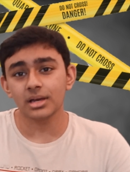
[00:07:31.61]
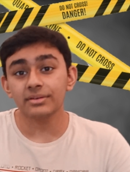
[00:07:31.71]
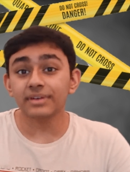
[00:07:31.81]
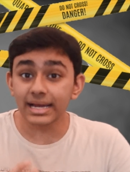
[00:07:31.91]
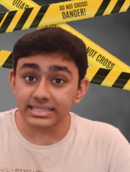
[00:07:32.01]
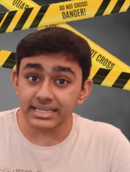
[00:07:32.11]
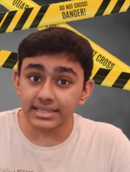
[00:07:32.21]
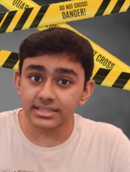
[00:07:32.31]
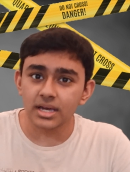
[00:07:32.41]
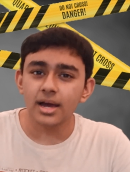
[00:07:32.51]

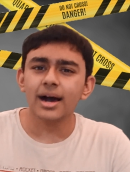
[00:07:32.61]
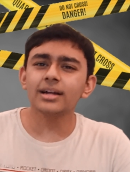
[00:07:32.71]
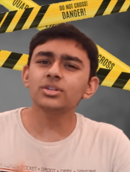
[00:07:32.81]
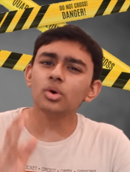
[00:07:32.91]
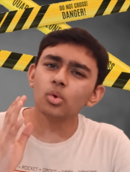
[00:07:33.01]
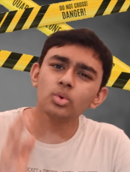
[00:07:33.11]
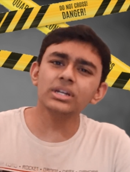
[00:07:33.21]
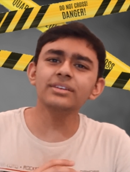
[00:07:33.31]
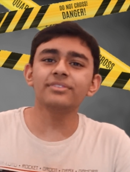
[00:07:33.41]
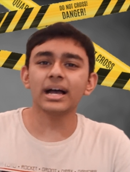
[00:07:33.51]
Vaccines are the only
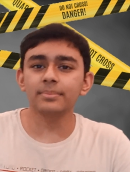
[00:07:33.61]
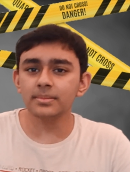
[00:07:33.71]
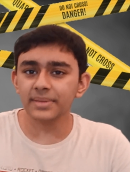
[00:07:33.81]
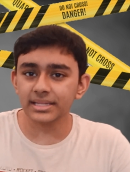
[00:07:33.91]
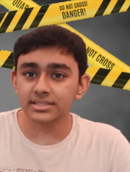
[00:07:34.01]
viable means